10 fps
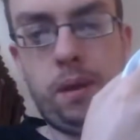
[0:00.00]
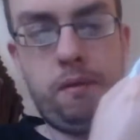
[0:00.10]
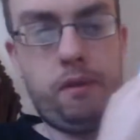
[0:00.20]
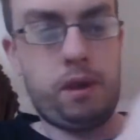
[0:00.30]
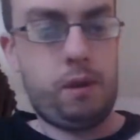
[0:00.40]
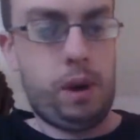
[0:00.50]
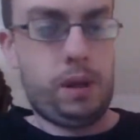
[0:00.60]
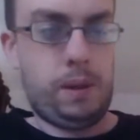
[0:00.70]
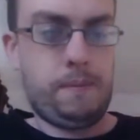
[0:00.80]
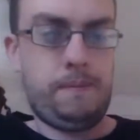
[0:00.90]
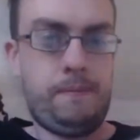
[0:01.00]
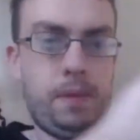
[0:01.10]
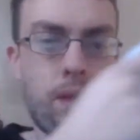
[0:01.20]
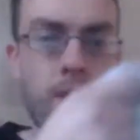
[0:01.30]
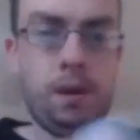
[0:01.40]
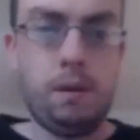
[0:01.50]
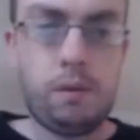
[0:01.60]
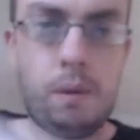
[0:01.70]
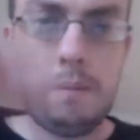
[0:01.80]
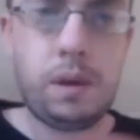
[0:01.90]
for a quid. It's
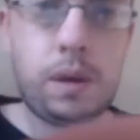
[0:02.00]
from this